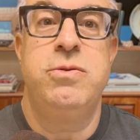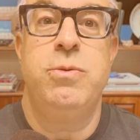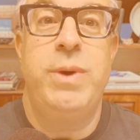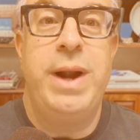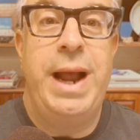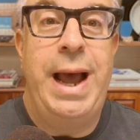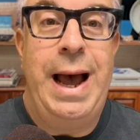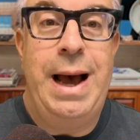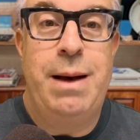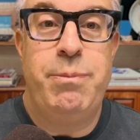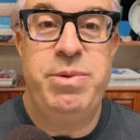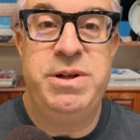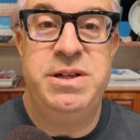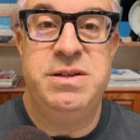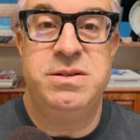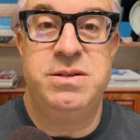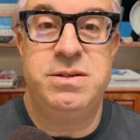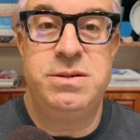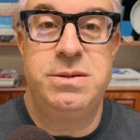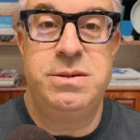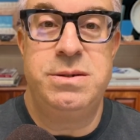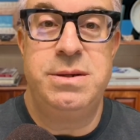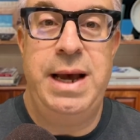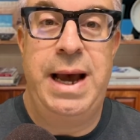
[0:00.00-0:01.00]
what
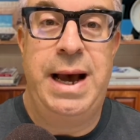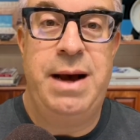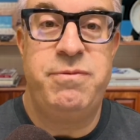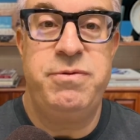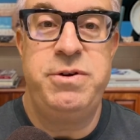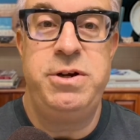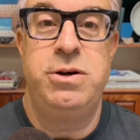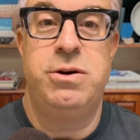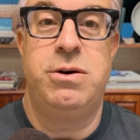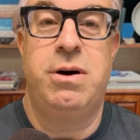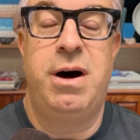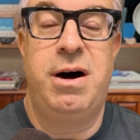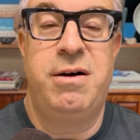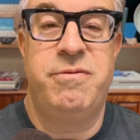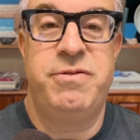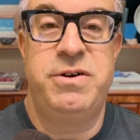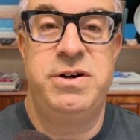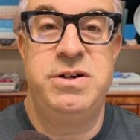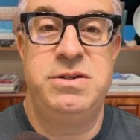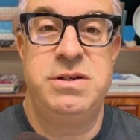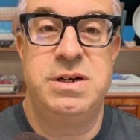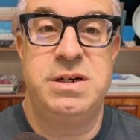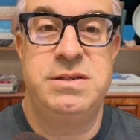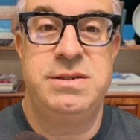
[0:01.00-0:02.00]
happens after your
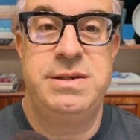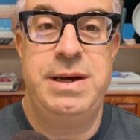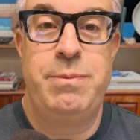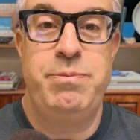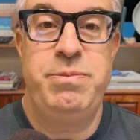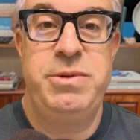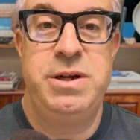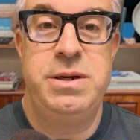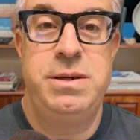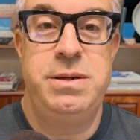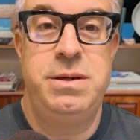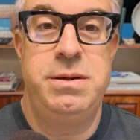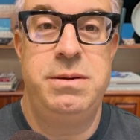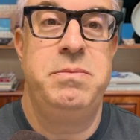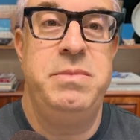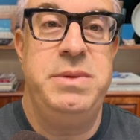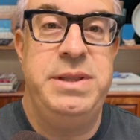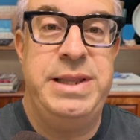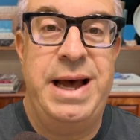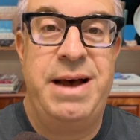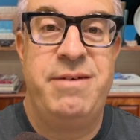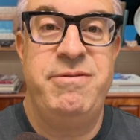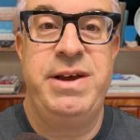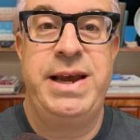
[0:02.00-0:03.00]
offer is accepted?
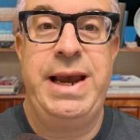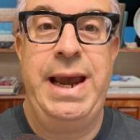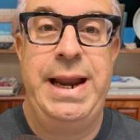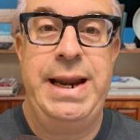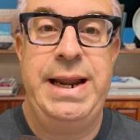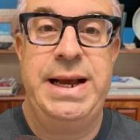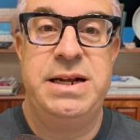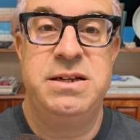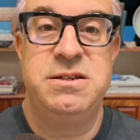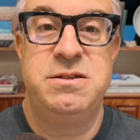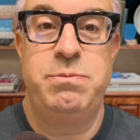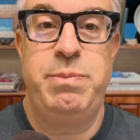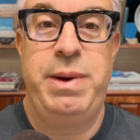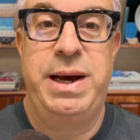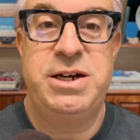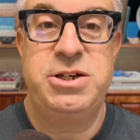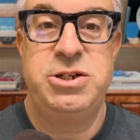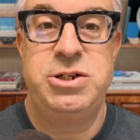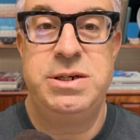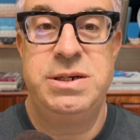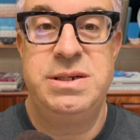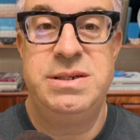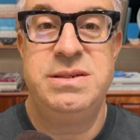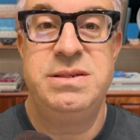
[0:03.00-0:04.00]
Navigating
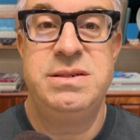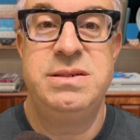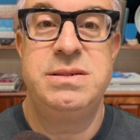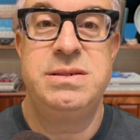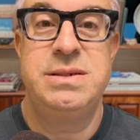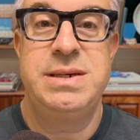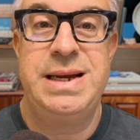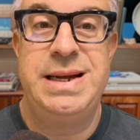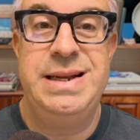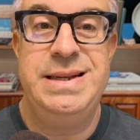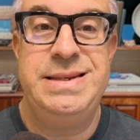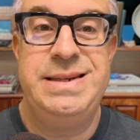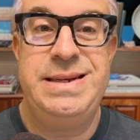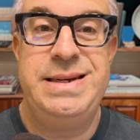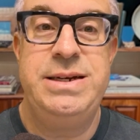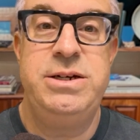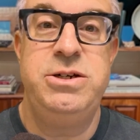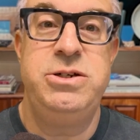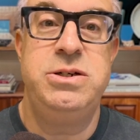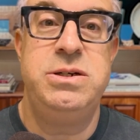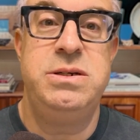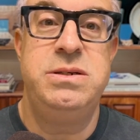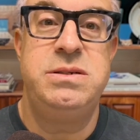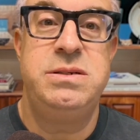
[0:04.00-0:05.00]
inspections,
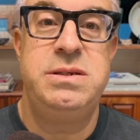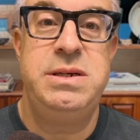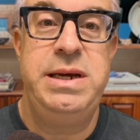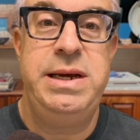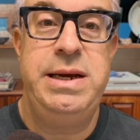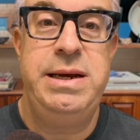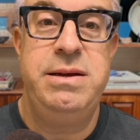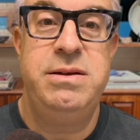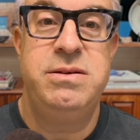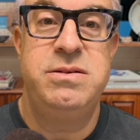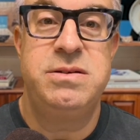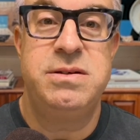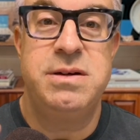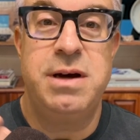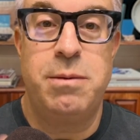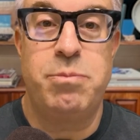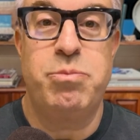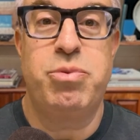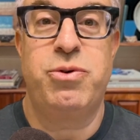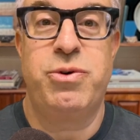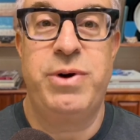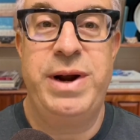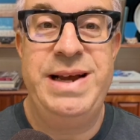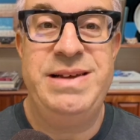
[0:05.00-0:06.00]
contingencies,
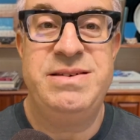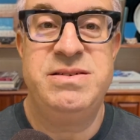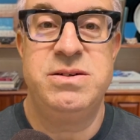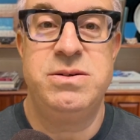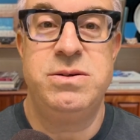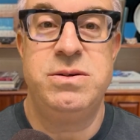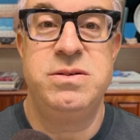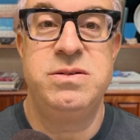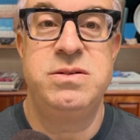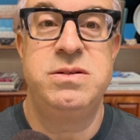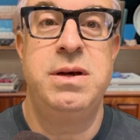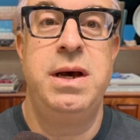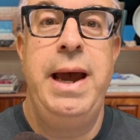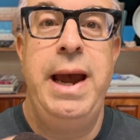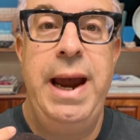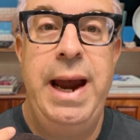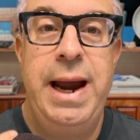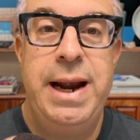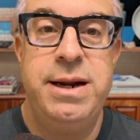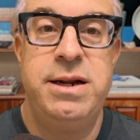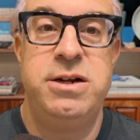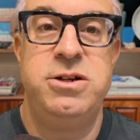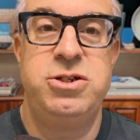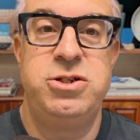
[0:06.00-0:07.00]
appraisals,
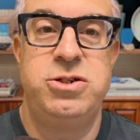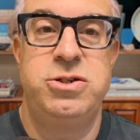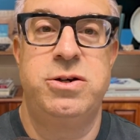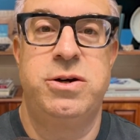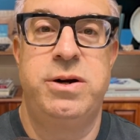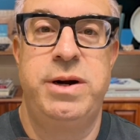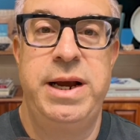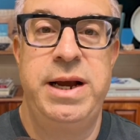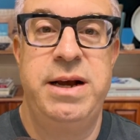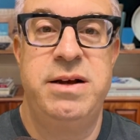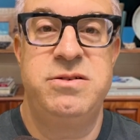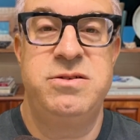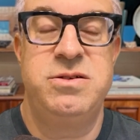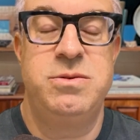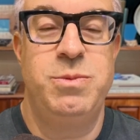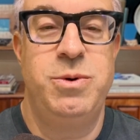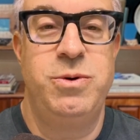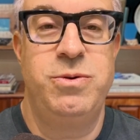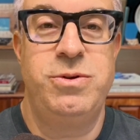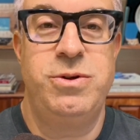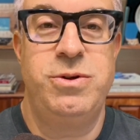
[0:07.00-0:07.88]
and ensuring a smooth